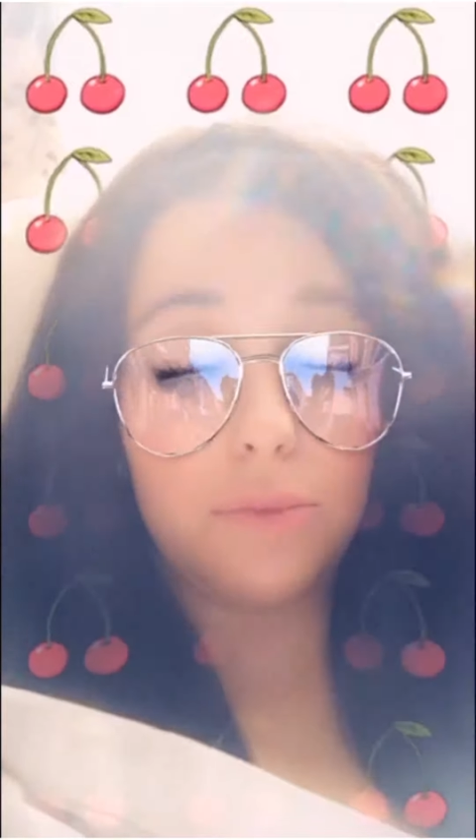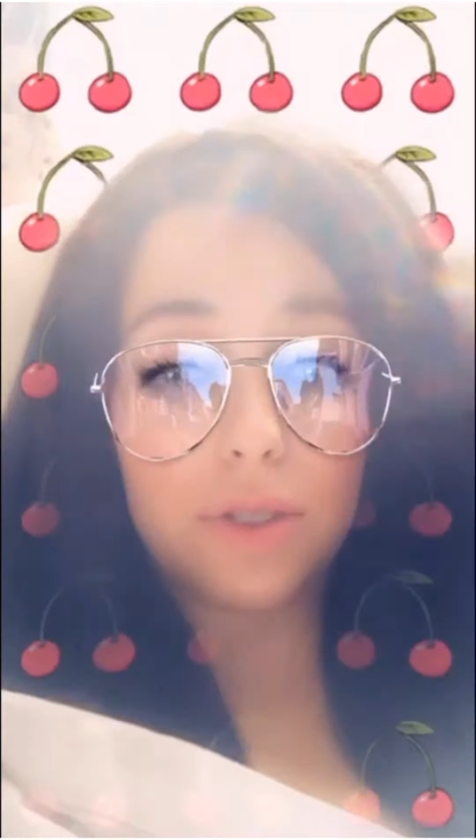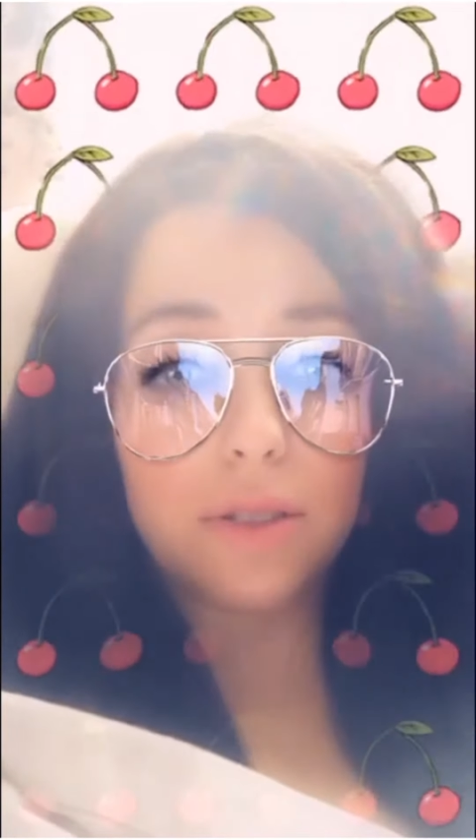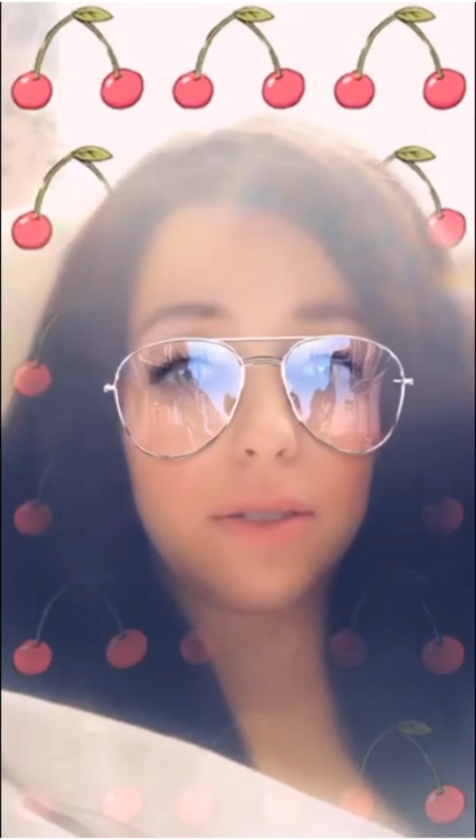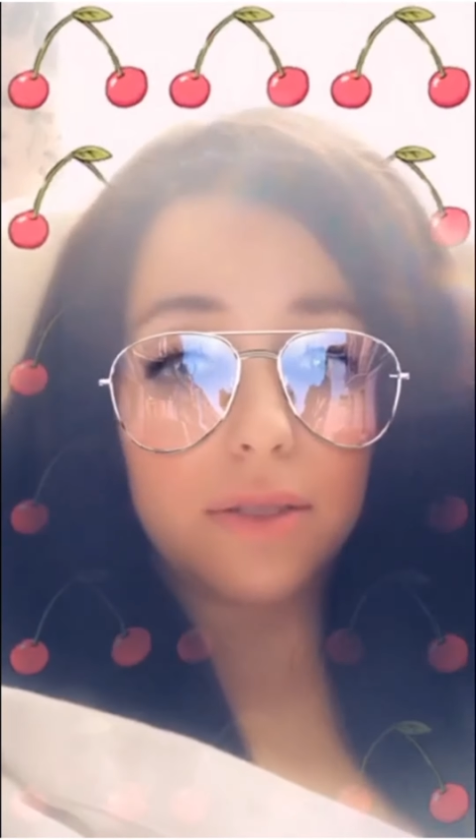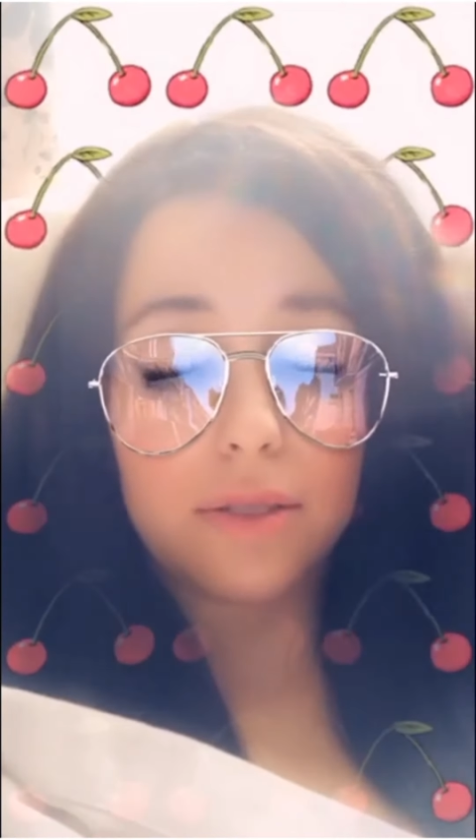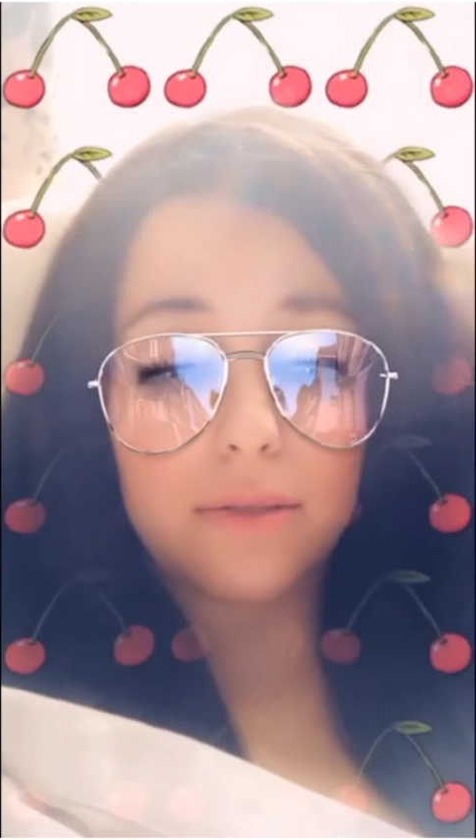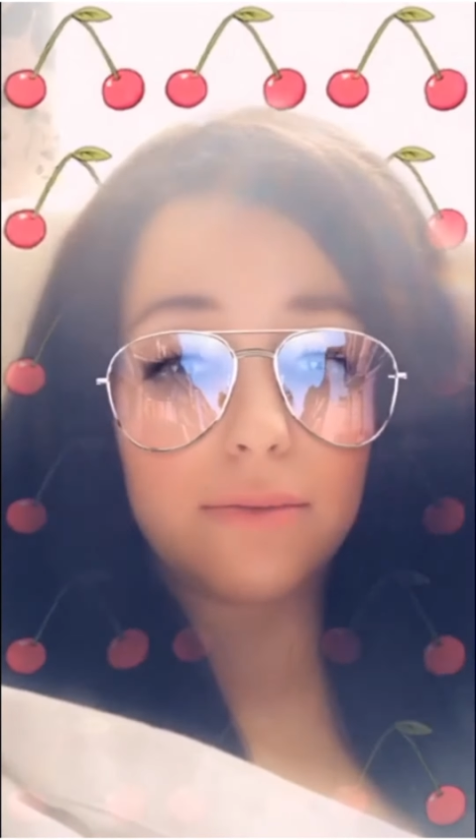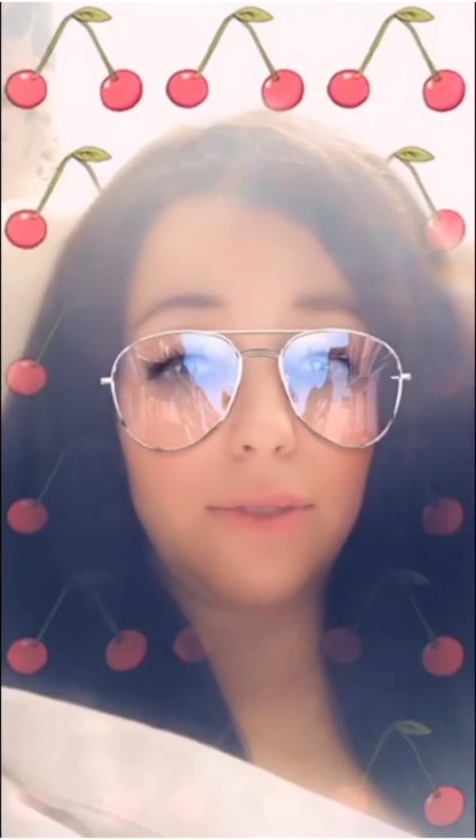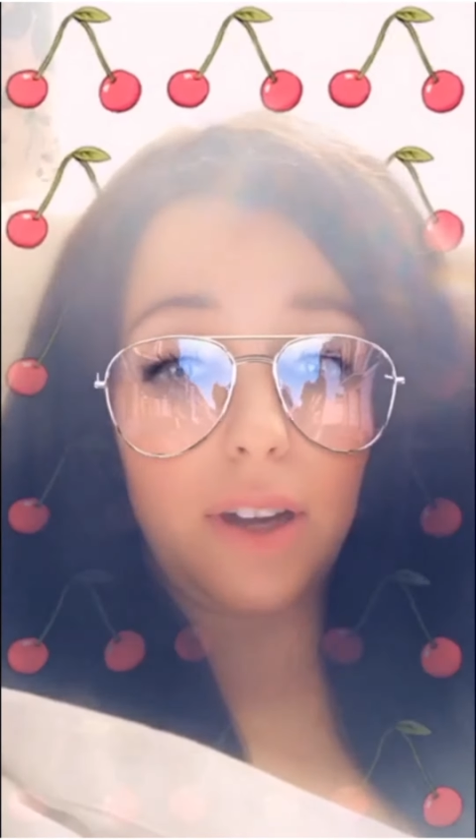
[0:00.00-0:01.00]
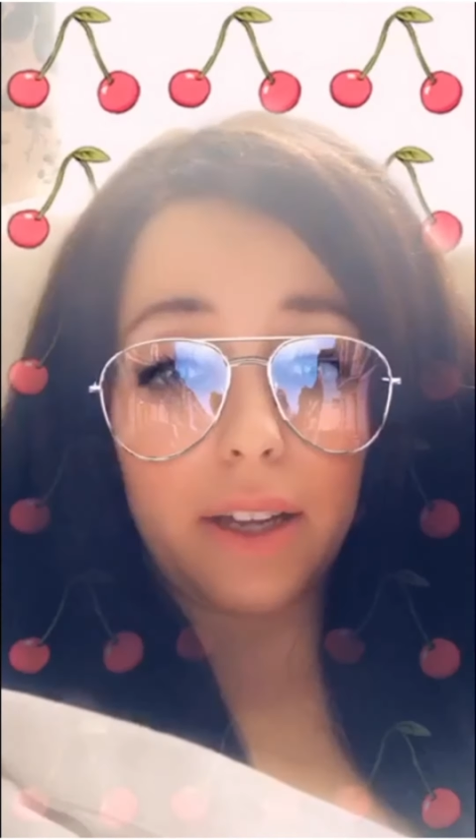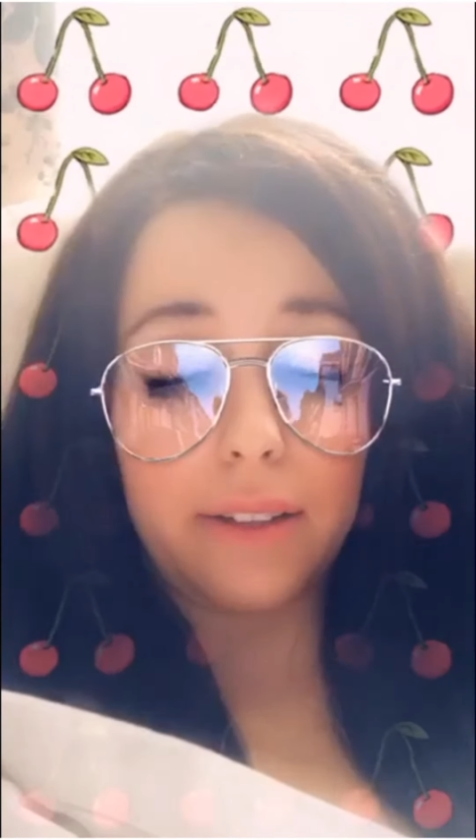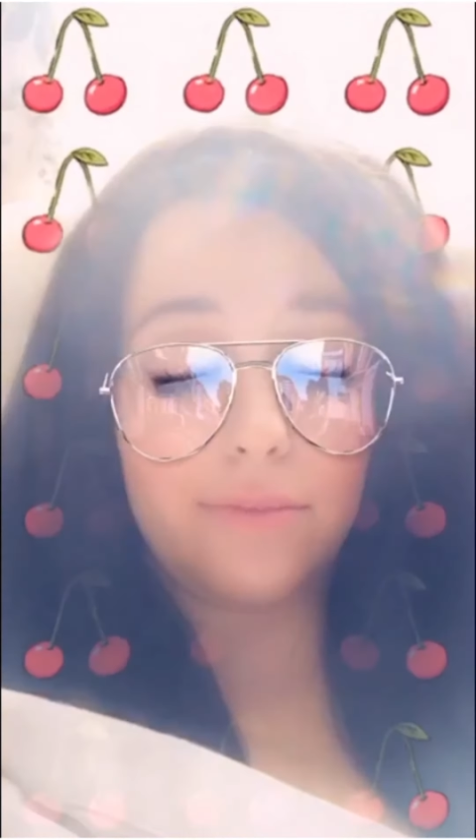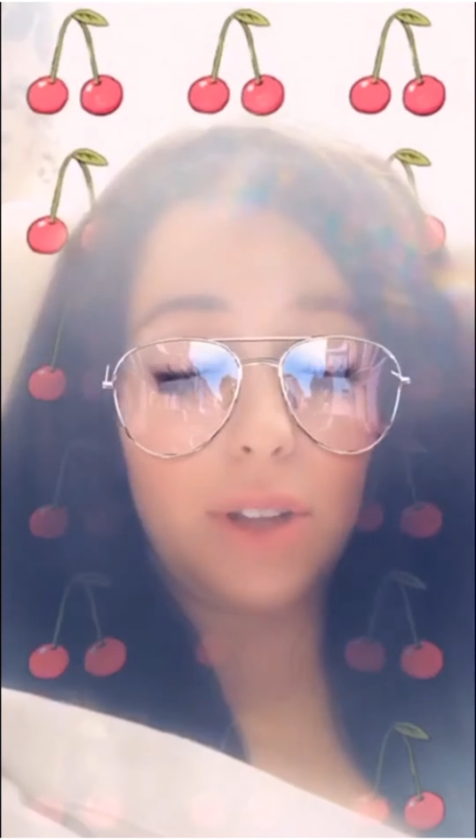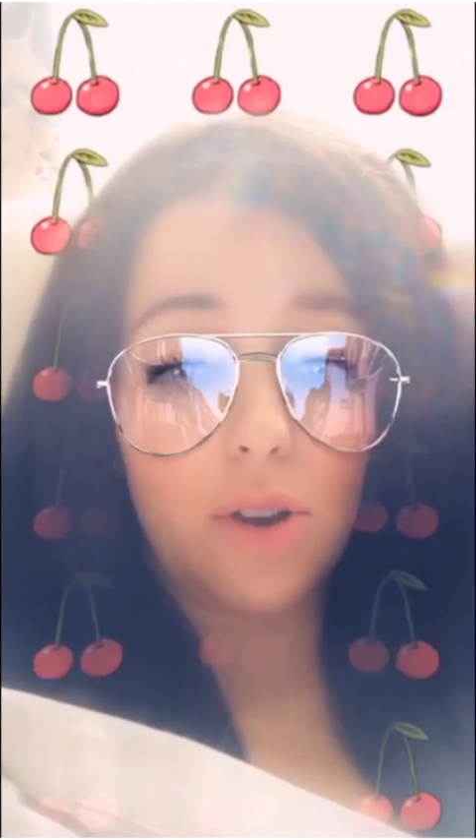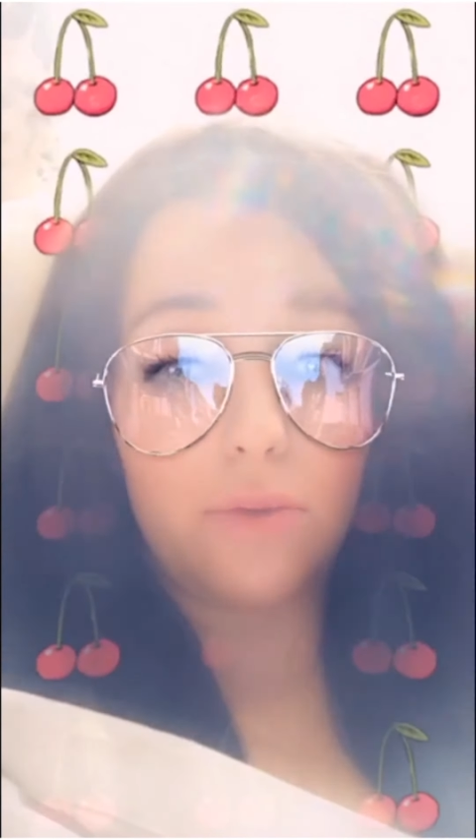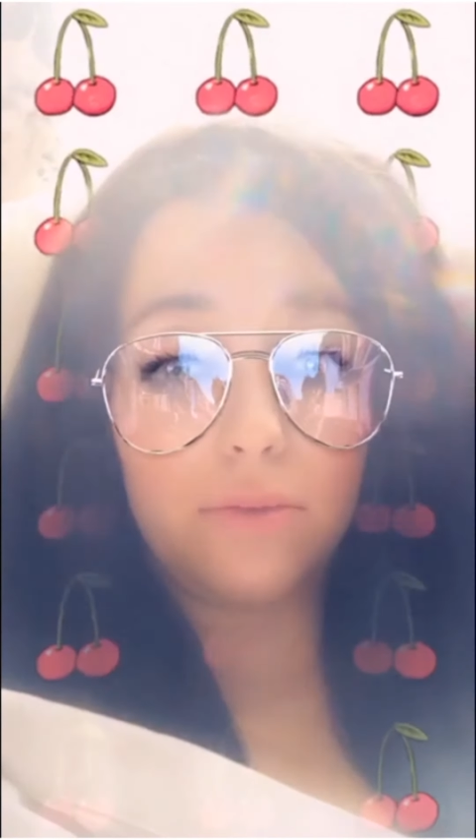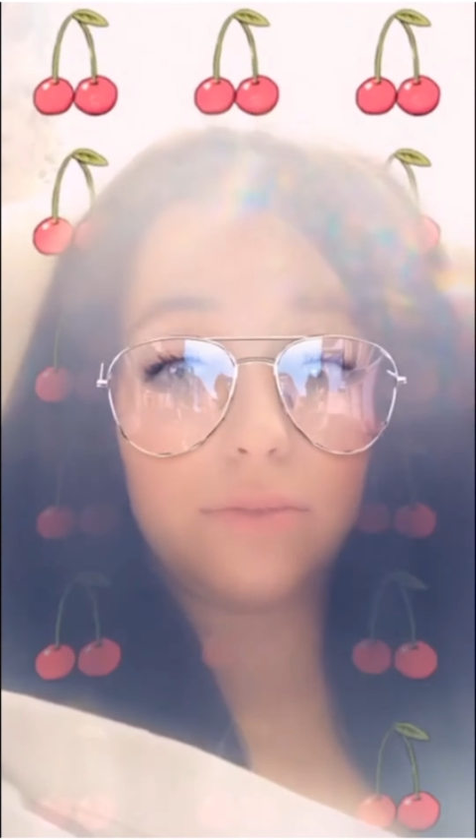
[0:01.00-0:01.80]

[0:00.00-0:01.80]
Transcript: just gonna fuck it. No.